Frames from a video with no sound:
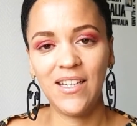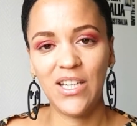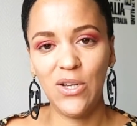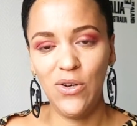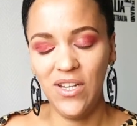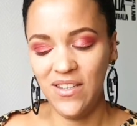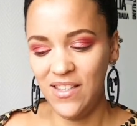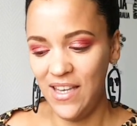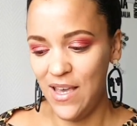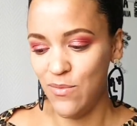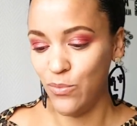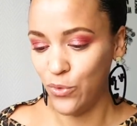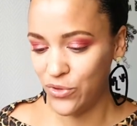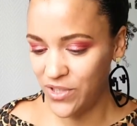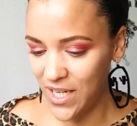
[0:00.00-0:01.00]
Créolité,
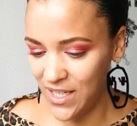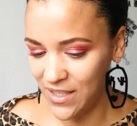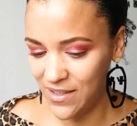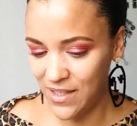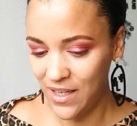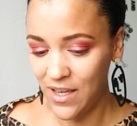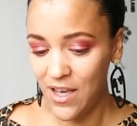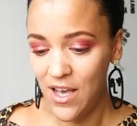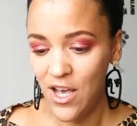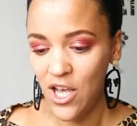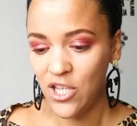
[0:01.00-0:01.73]
and Mondialité.